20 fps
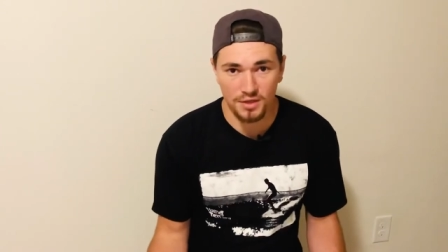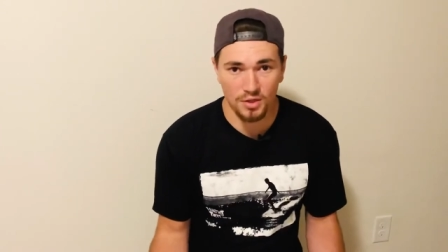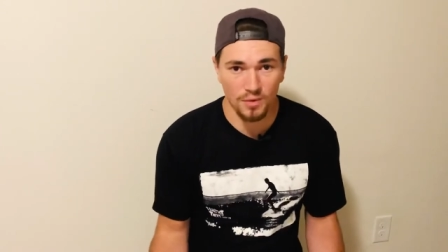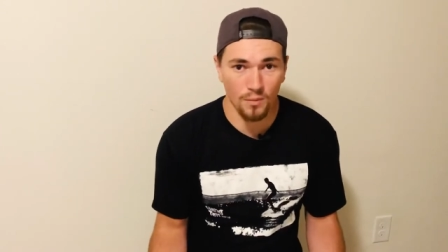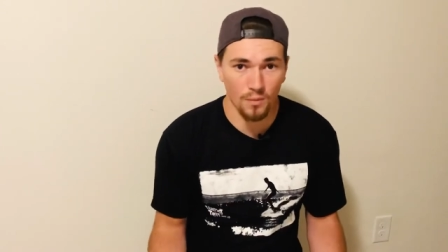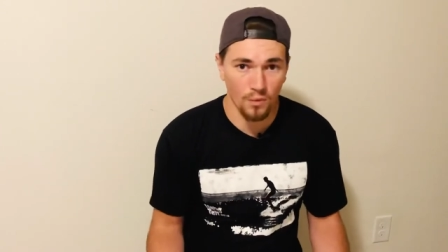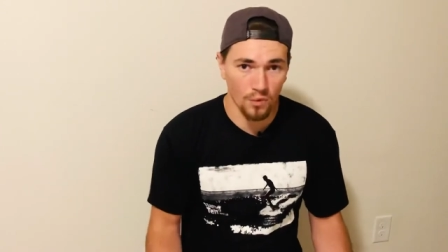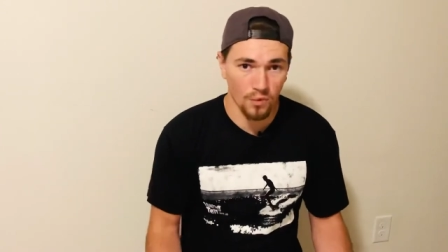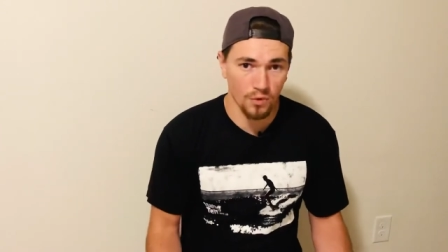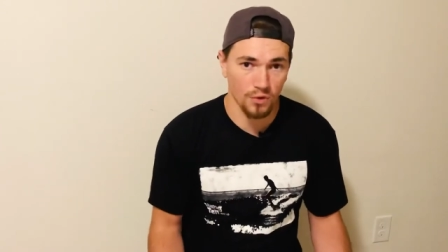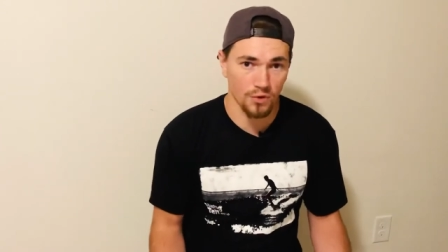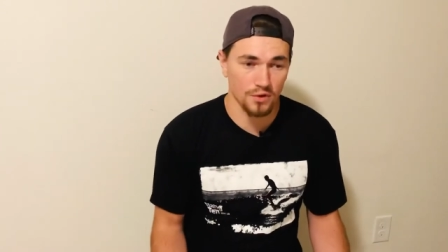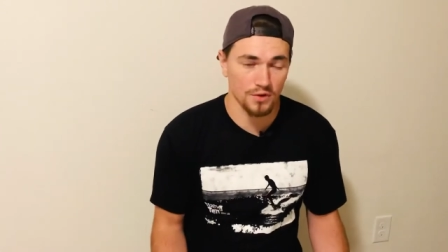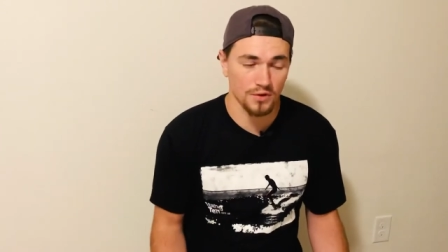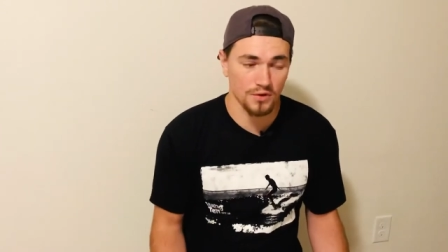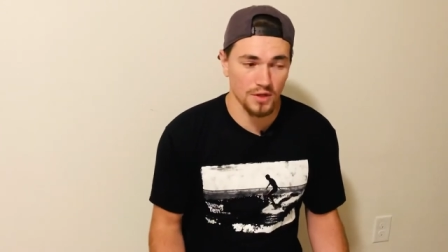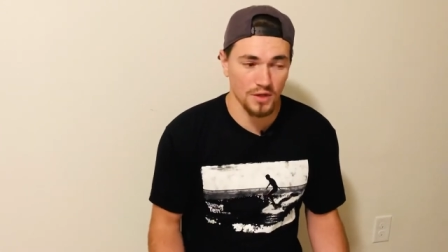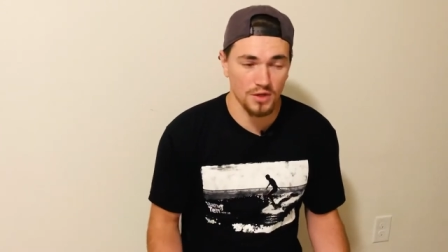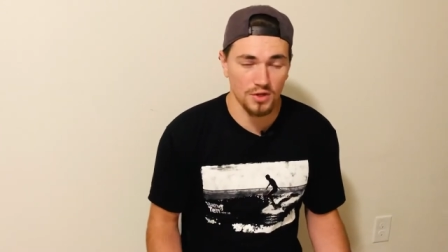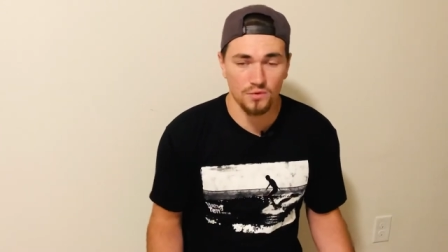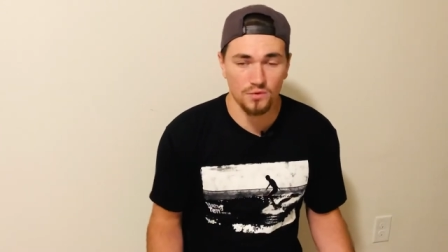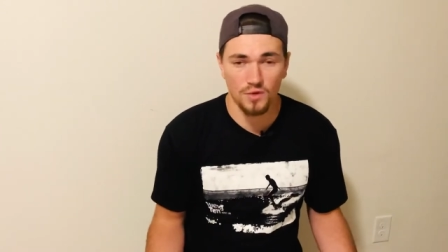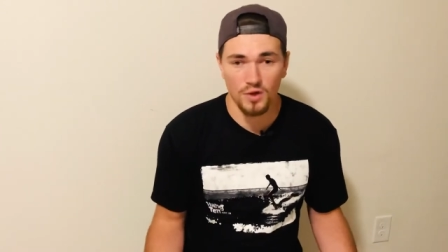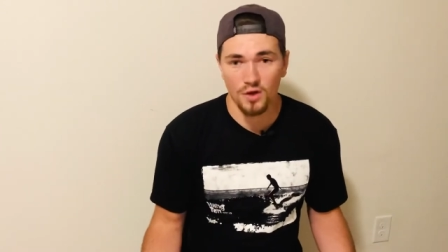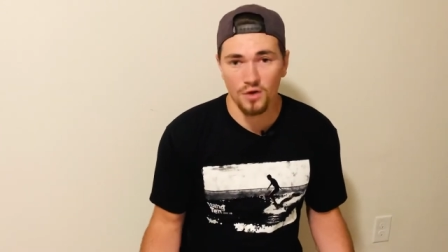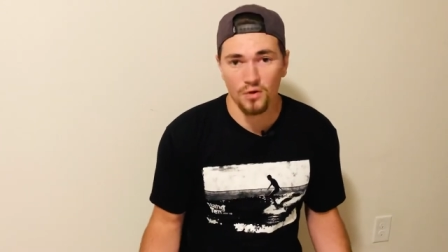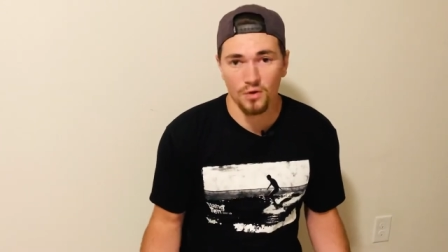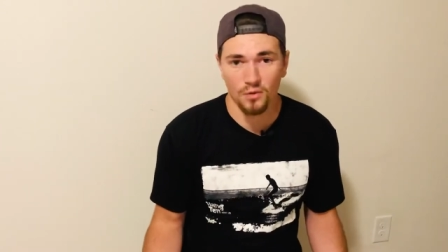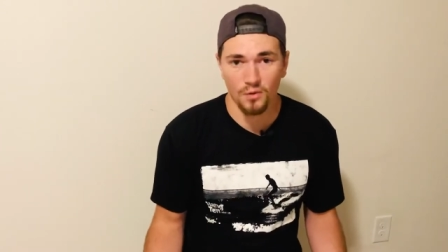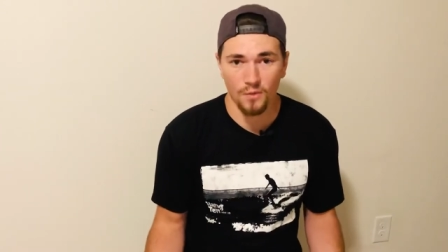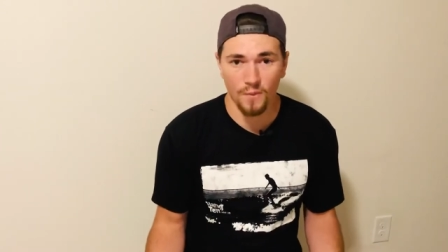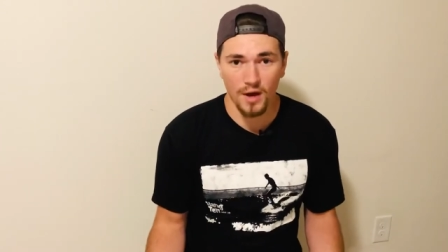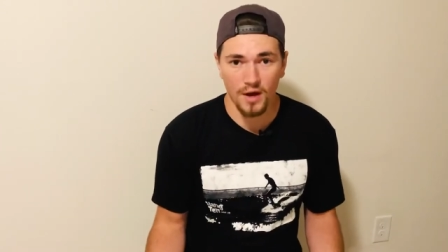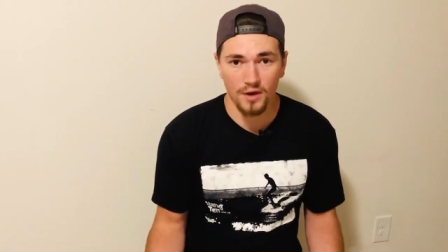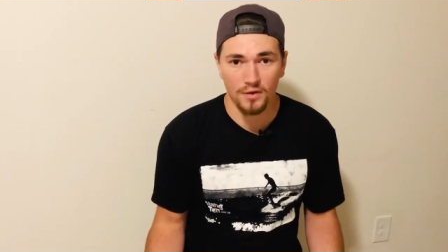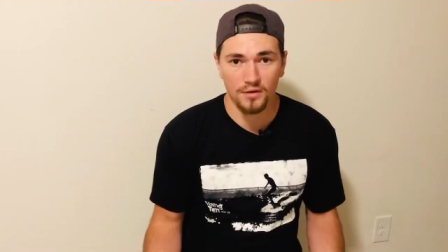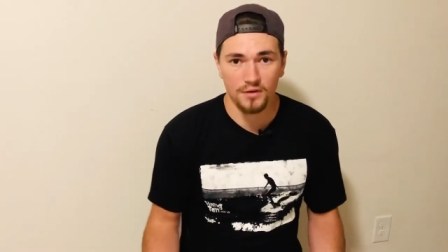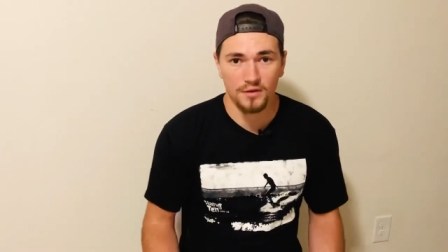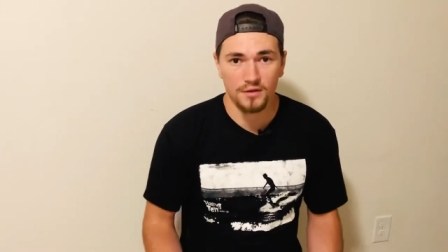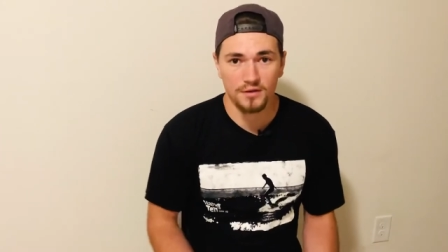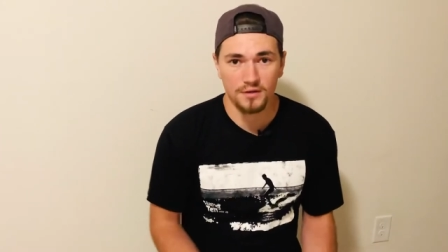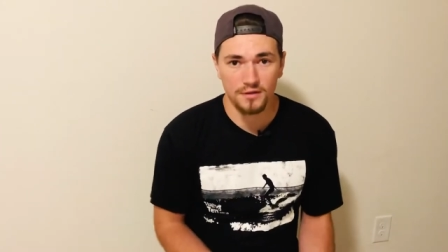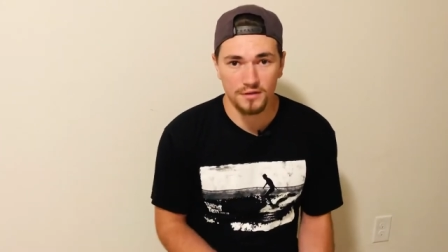The more that you know about it,